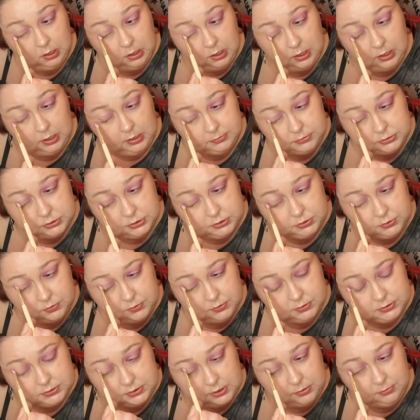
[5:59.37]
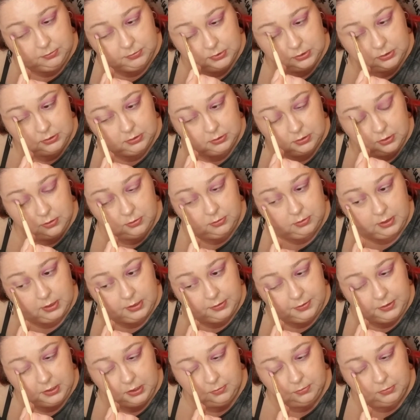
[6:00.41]
And I'm just doing the same thing with the other eye. I
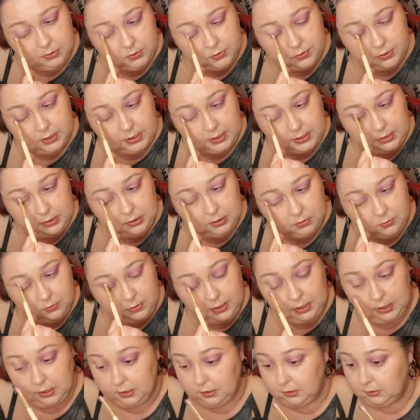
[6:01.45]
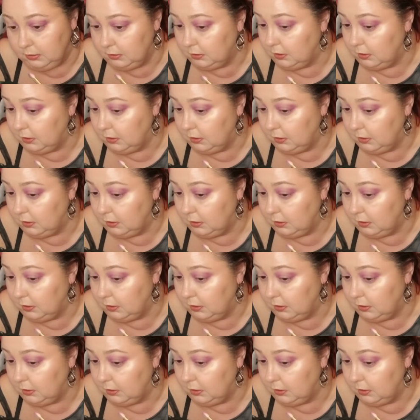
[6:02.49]
think I'm doing the halo eye.